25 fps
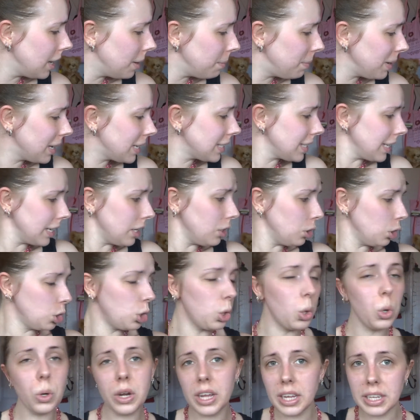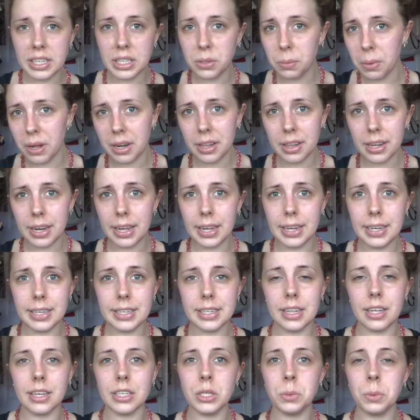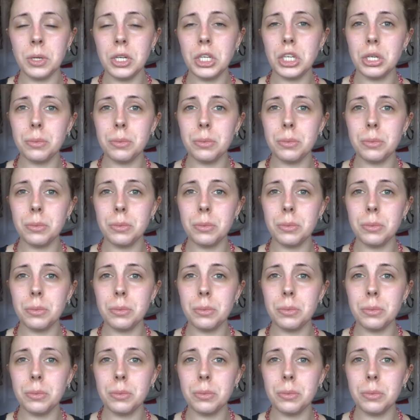because I got talking to one of the ladies last week.